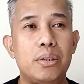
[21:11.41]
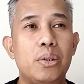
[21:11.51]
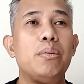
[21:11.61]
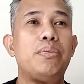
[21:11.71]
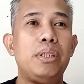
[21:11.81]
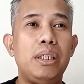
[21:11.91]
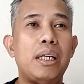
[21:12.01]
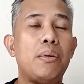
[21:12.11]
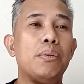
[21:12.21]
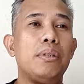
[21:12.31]

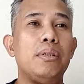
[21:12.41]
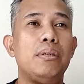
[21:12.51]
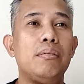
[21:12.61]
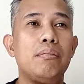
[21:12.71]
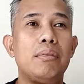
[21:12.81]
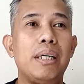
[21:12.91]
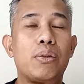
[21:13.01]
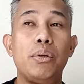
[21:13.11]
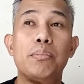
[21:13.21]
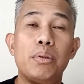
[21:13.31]
hopefully I would
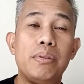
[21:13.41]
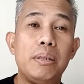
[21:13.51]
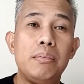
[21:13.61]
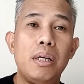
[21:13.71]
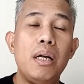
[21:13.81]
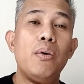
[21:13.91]
get to improve them.